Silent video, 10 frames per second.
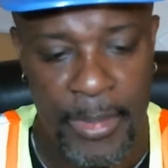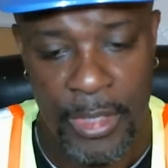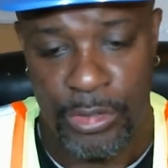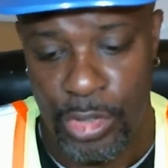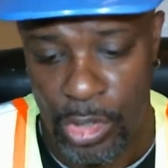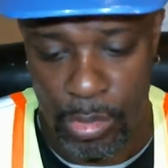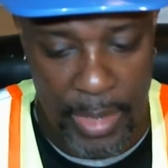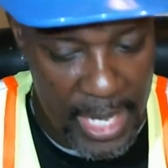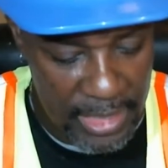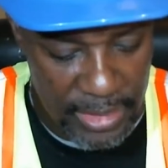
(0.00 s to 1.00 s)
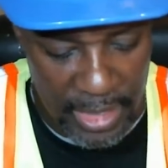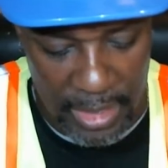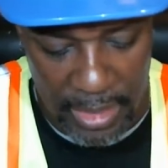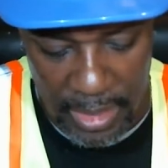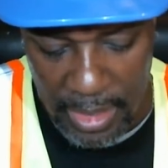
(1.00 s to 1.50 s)
So as
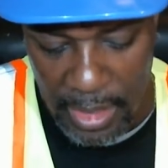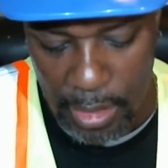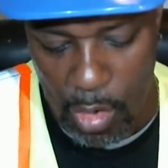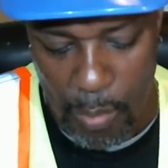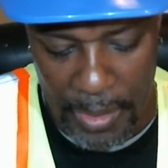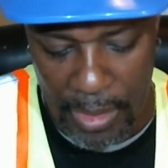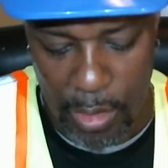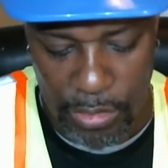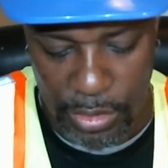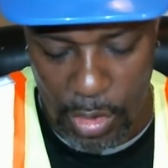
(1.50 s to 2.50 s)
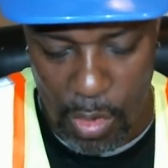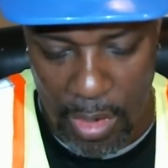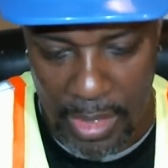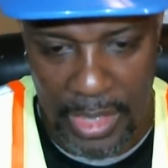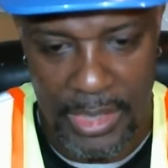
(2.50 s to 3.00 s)
they open and close the
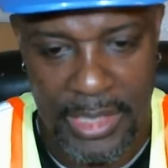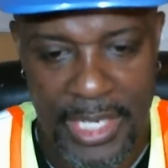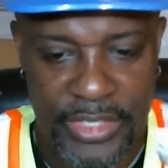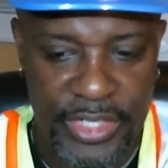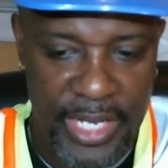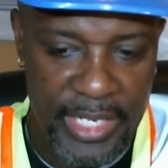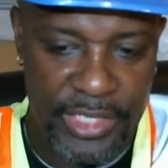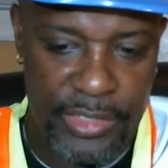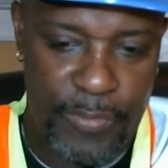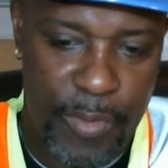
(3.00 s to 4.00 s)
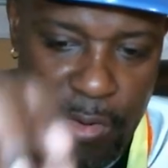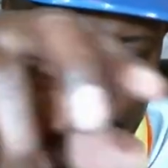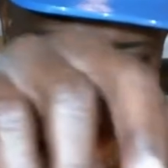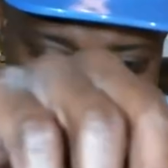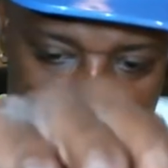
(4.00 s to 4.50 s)
door, there's less chances for
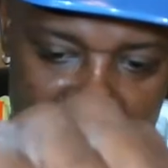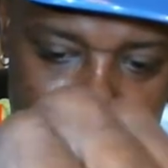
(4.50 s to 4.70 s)
this flat